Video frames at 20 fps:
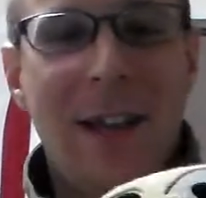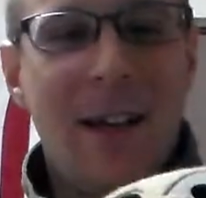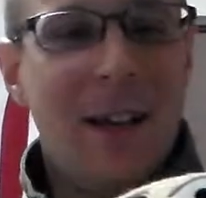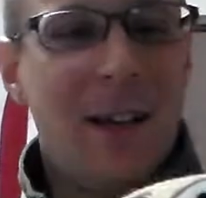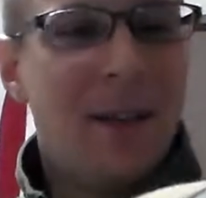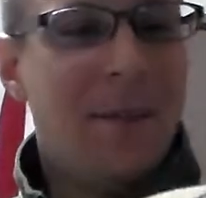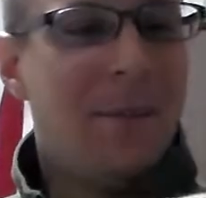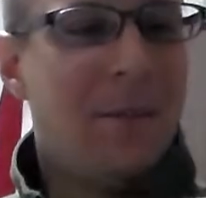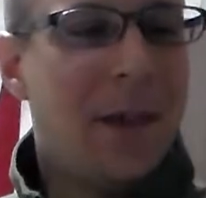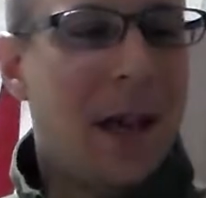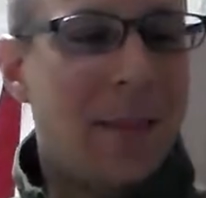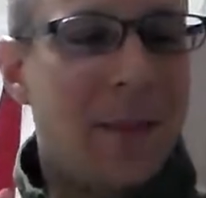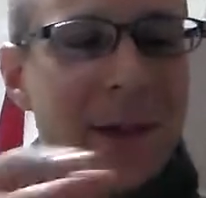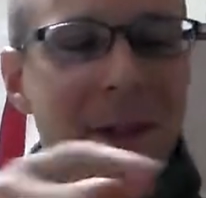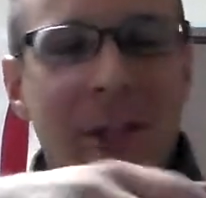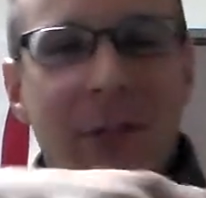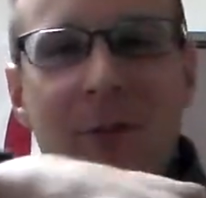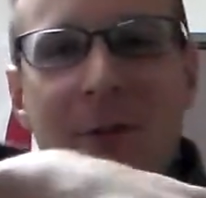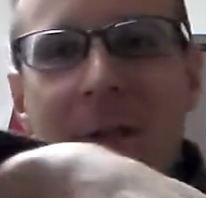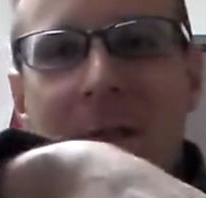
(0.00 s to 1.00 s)
I might
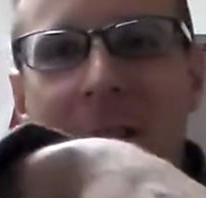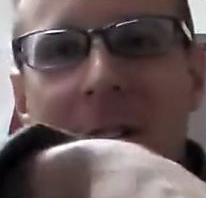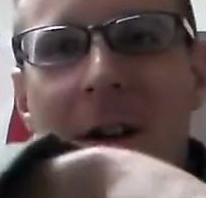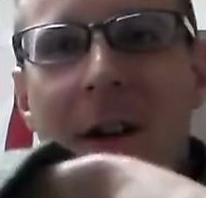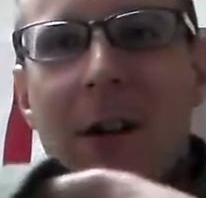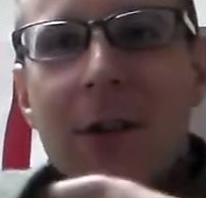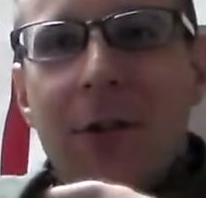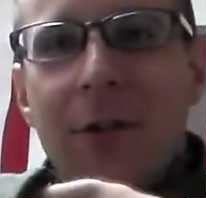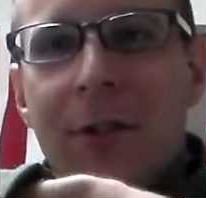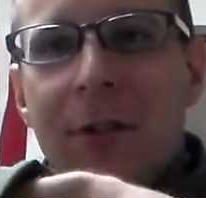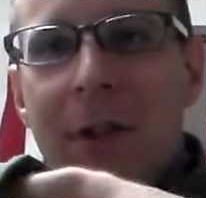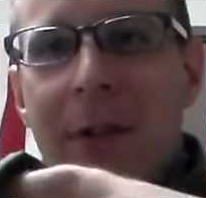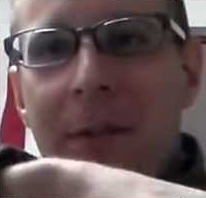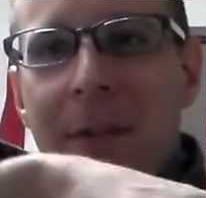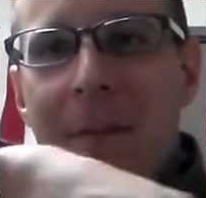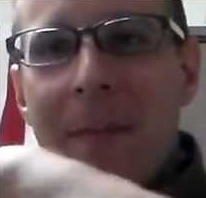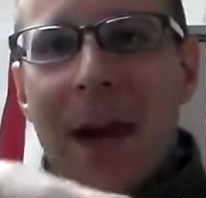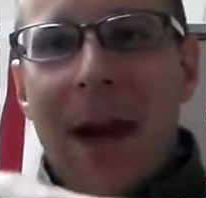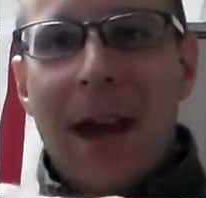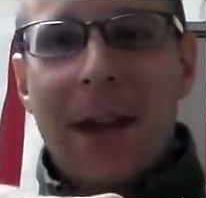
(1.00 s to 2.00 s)
just run the goggles around
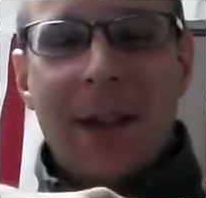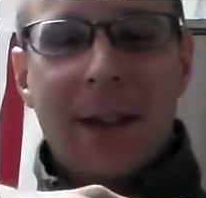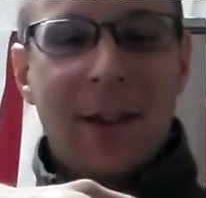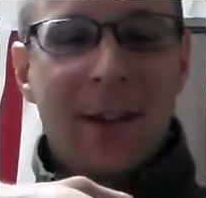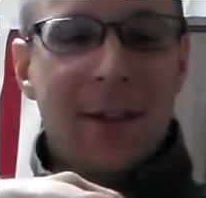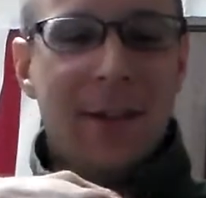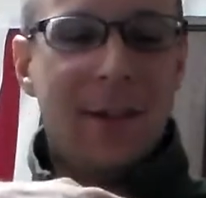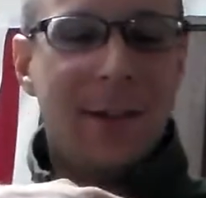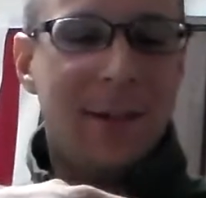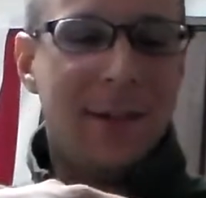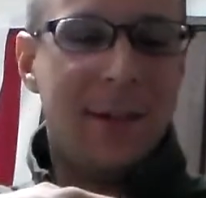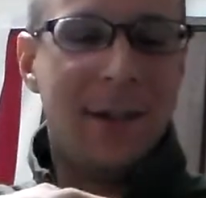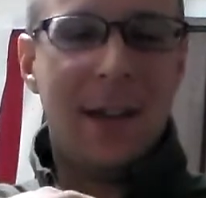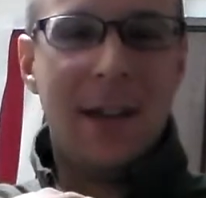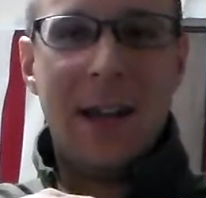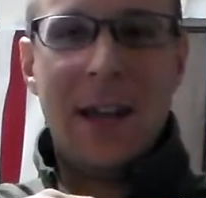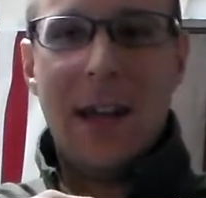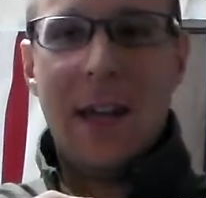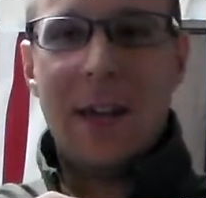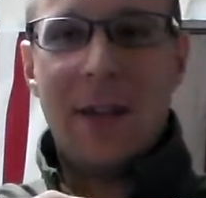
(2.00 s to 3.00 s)
the back
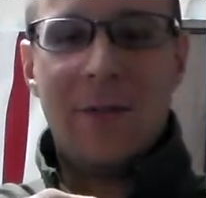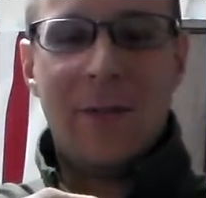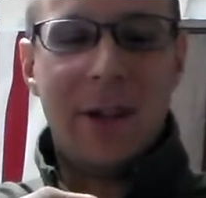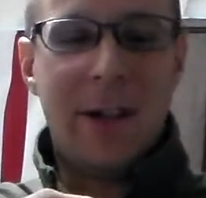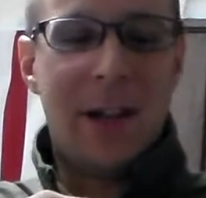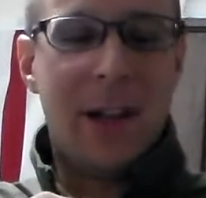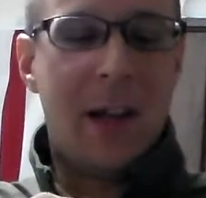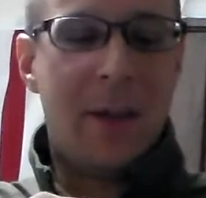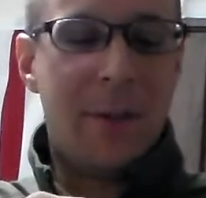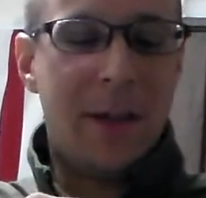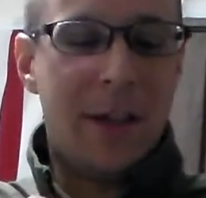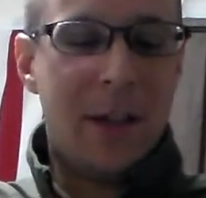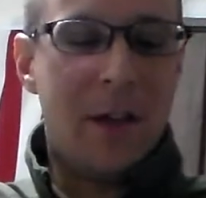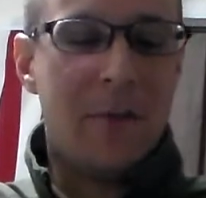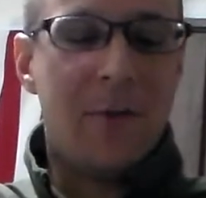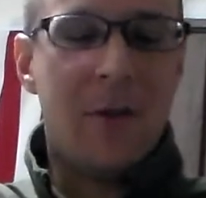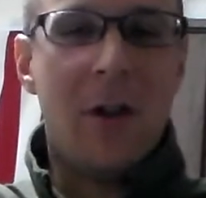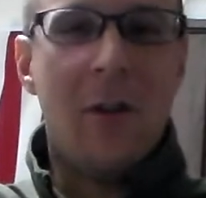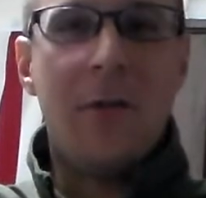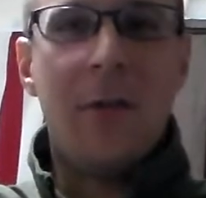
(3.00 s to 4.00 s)
and run a helmet
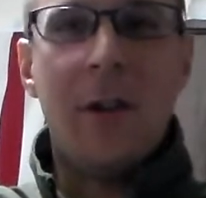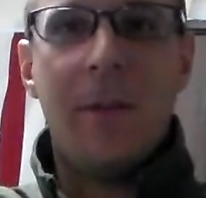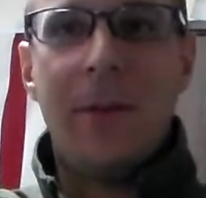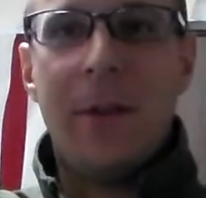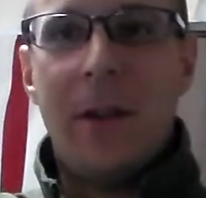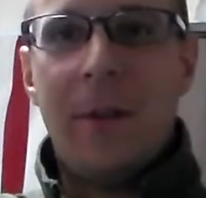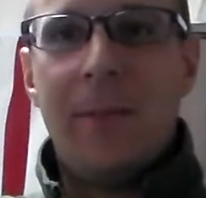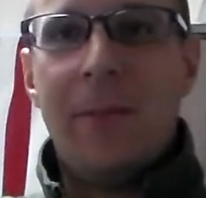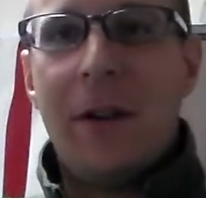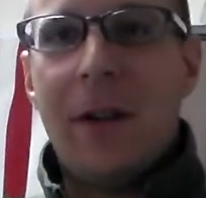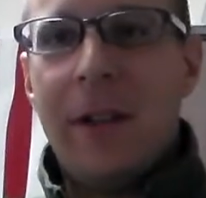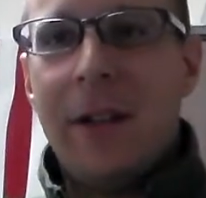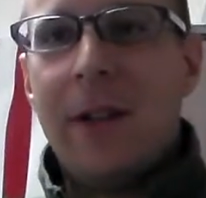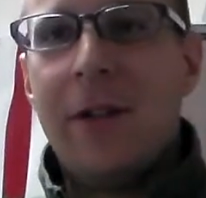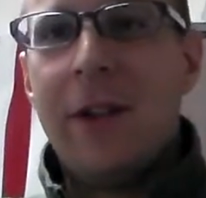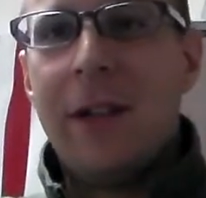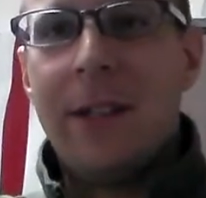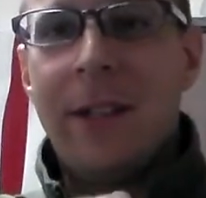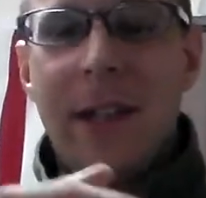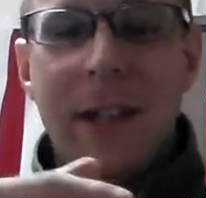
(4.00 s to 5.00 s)
cover over it, but I'm probably
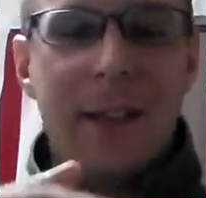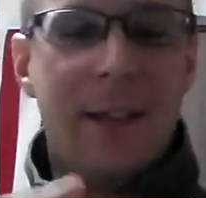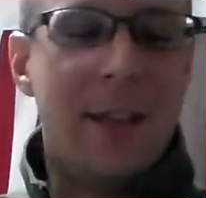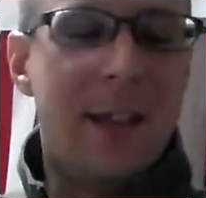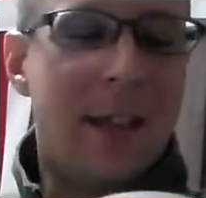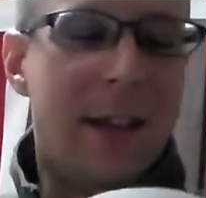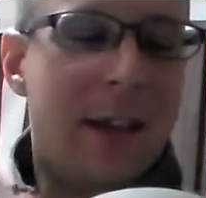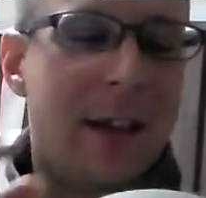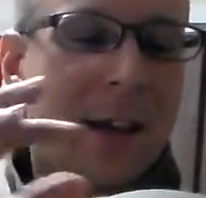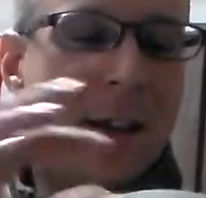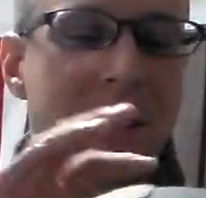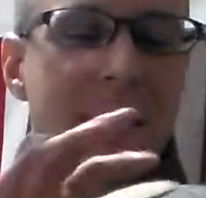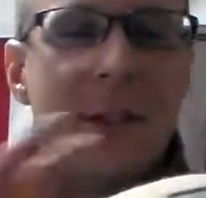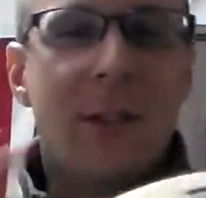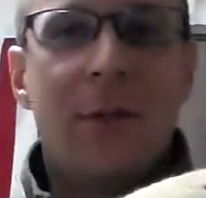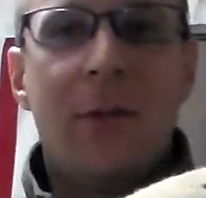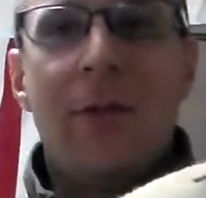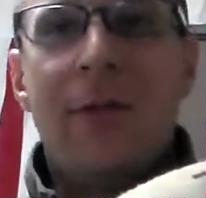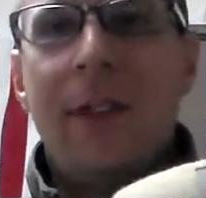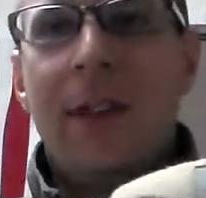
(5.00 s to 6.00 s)
going to get the
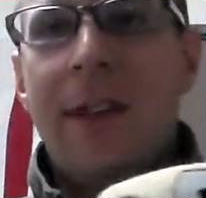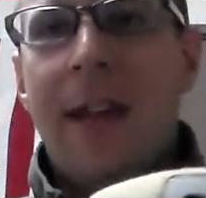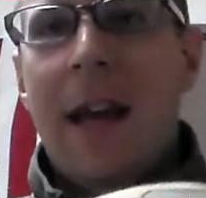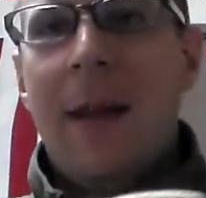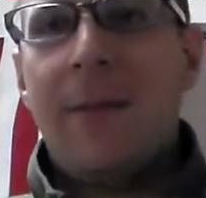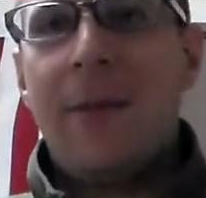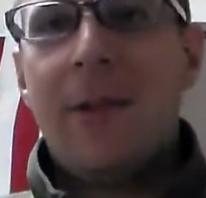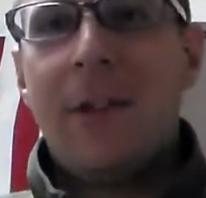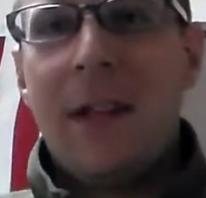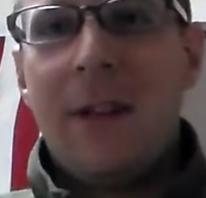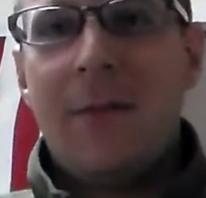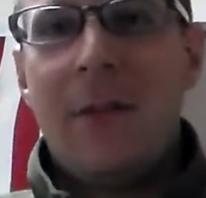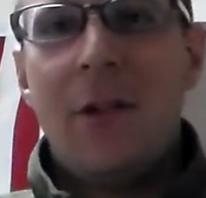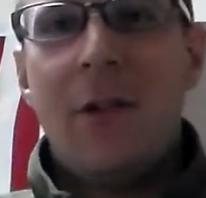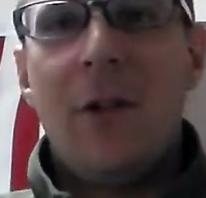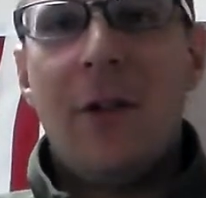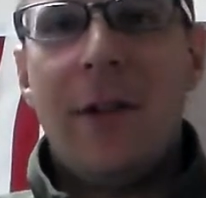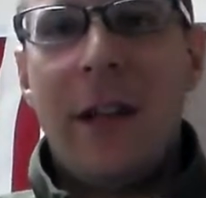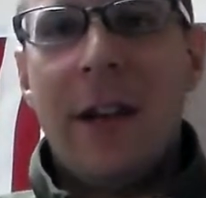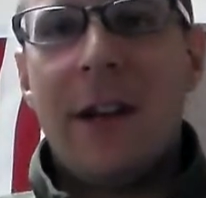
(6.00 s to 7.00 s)
swivel adapters and have to
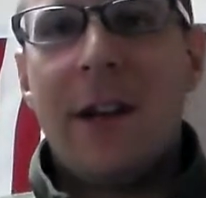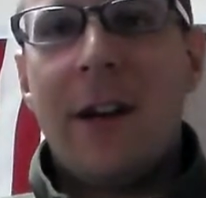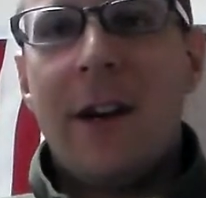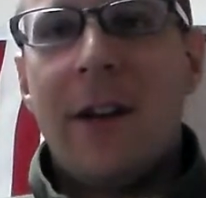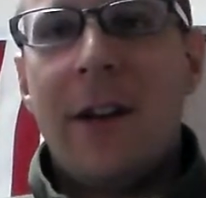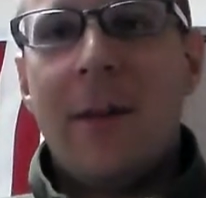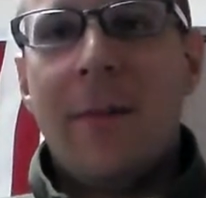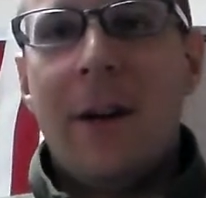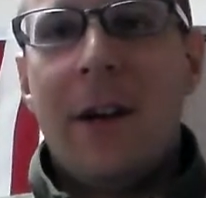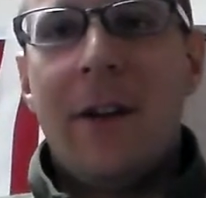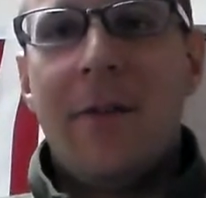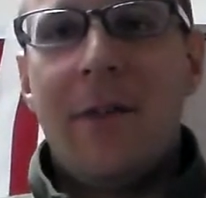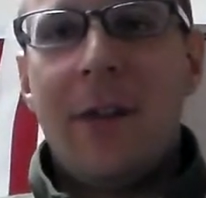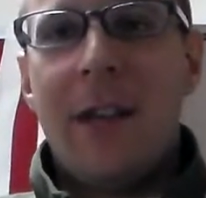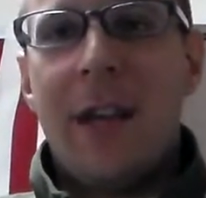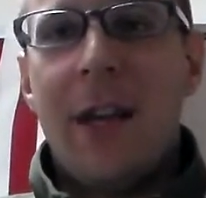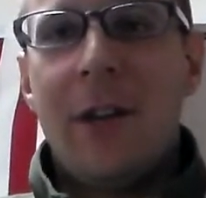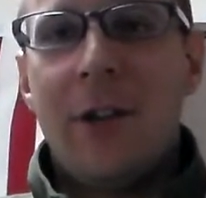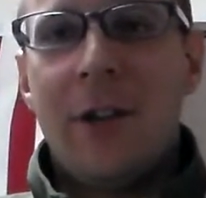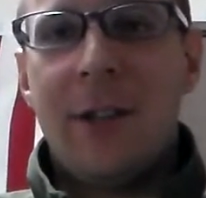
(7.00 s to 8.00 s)
do all that cutting
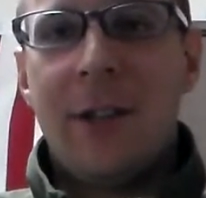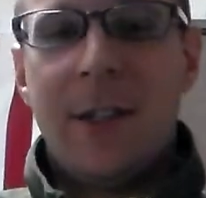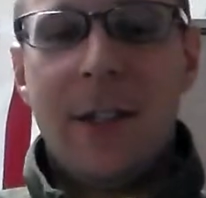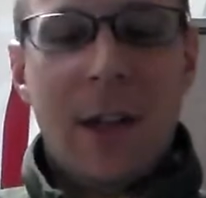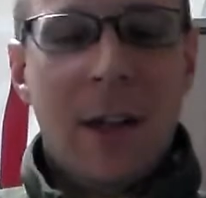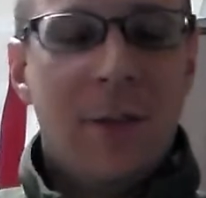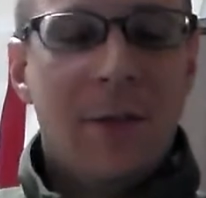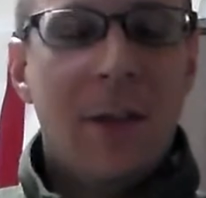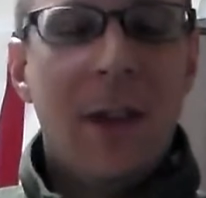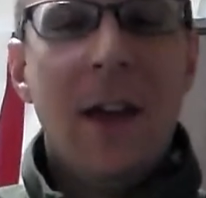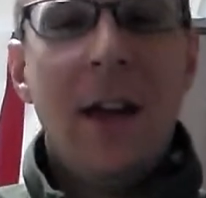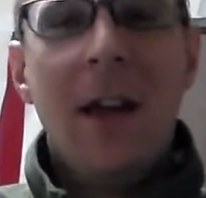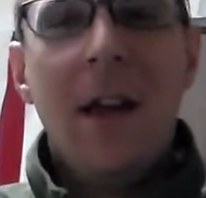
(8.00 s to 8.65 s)
modification stuff.